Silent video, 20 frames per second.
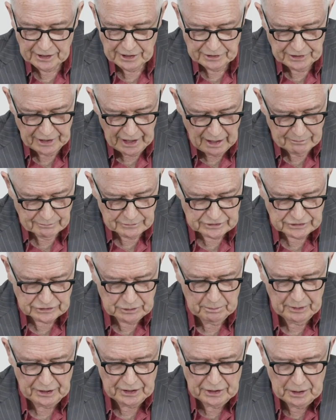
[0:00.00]
endowments to
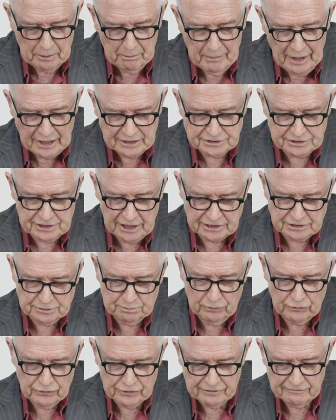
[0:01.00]
be an immense
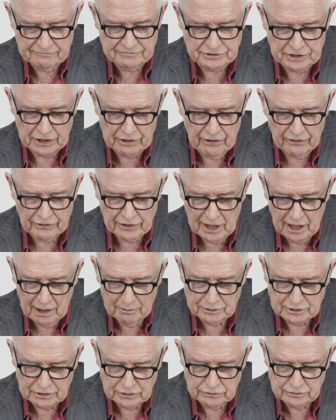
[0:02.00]
exporter of
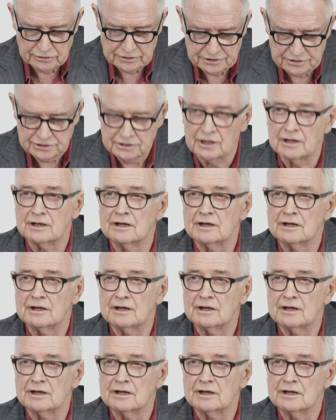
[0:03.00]
zero-carbon goods.